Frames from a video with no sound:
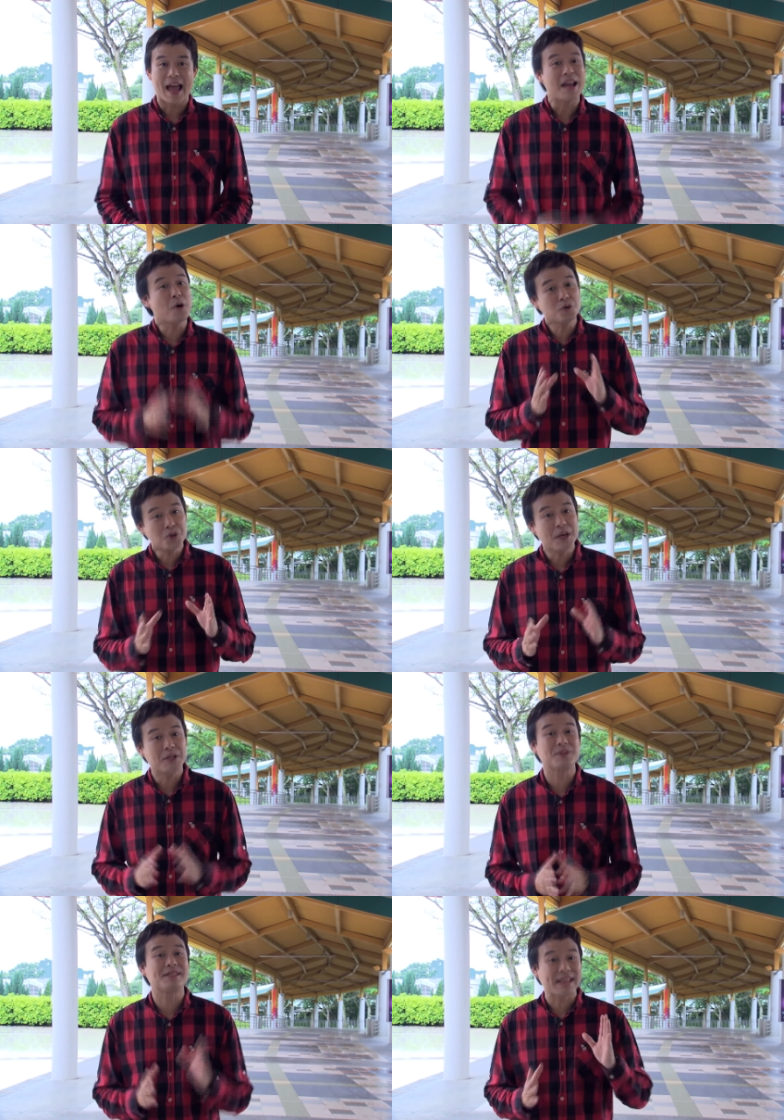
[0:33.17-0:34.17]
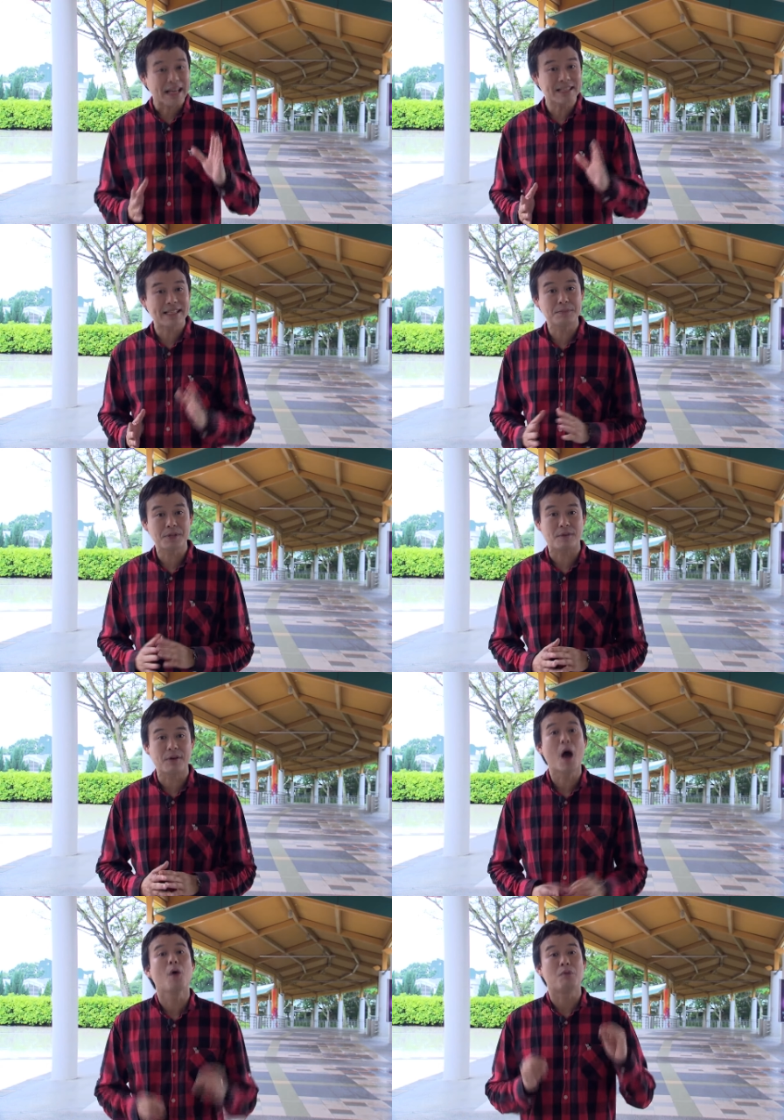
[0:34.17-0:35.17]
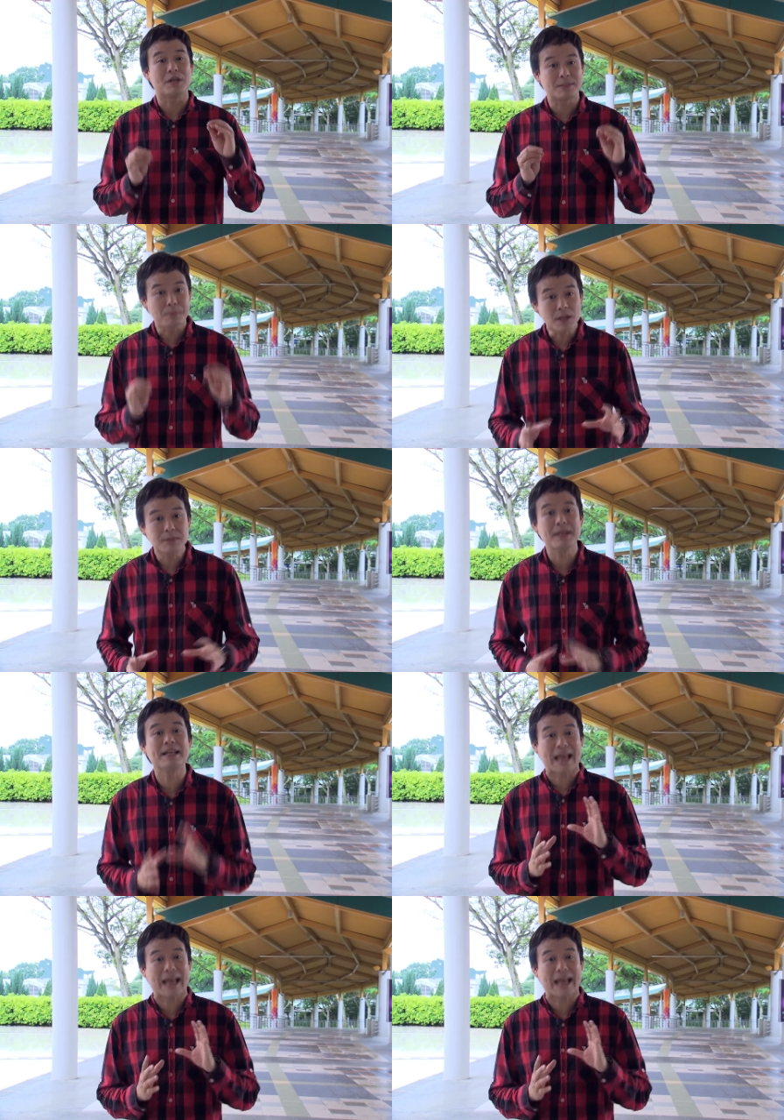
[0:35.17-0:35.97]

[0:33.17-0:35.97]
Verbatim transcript: And also into the second terms of Responsible